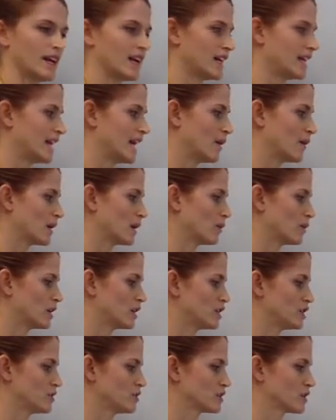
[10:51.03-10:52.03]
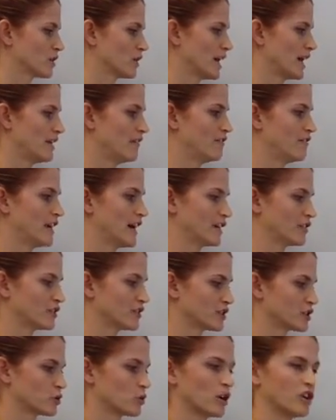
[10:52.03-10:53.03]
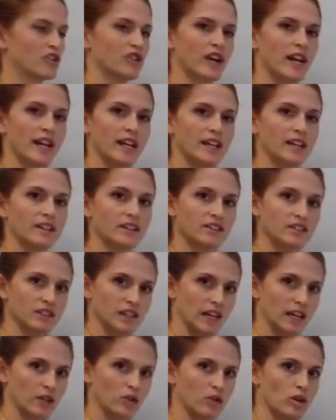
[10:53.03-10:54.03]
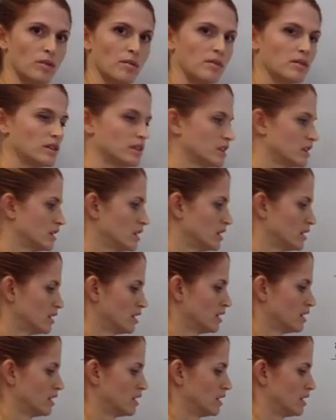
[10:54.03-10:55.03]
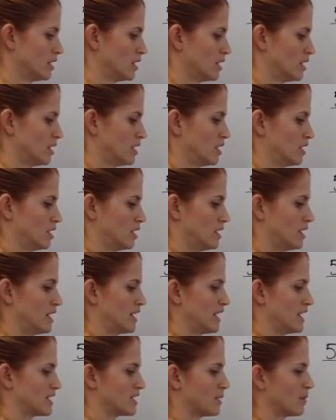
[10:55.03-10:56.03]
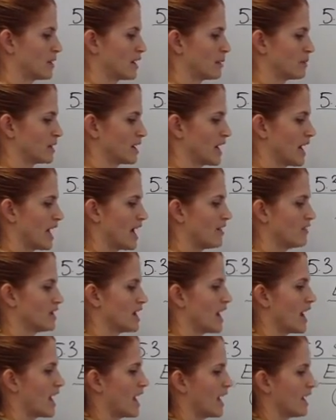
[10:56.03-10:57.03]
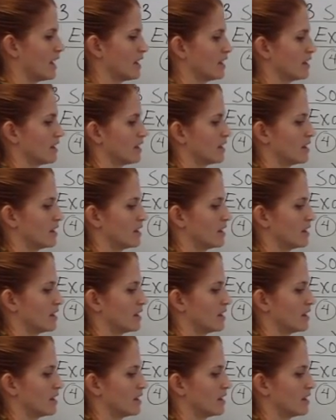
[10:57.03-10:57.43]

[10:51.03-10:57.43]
Now what I want to do is go ahead and factor this quadratic like normal, except that I'm going to have an a.